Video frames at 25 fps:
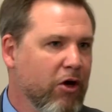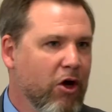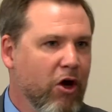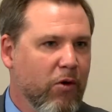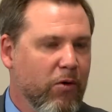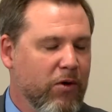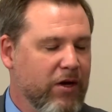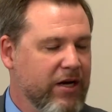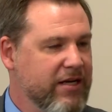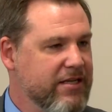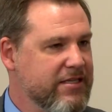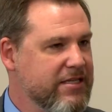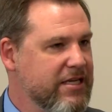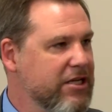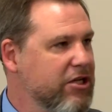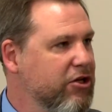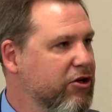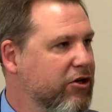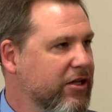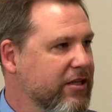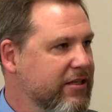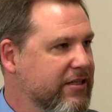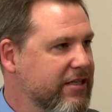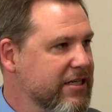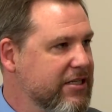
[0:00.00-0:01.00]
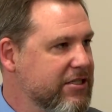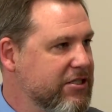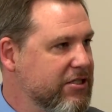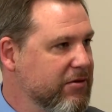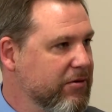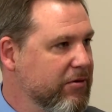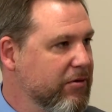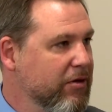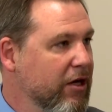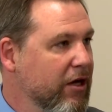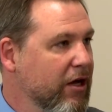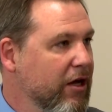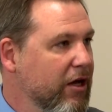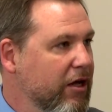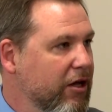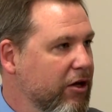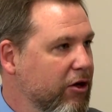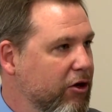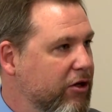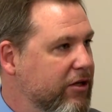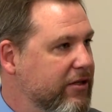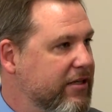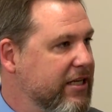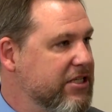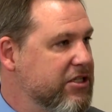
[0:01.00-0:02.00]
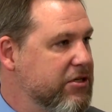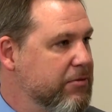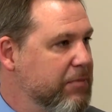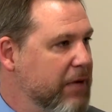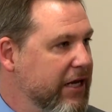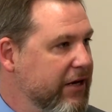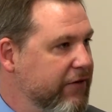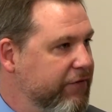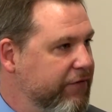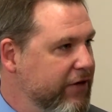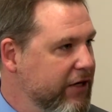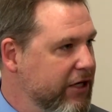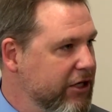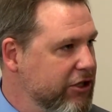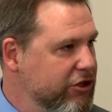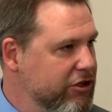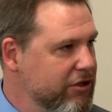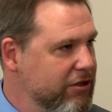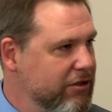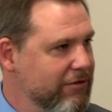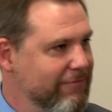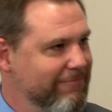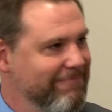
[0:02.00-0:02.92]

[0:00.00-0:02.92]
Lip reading: What is it? You can teach a man to fish.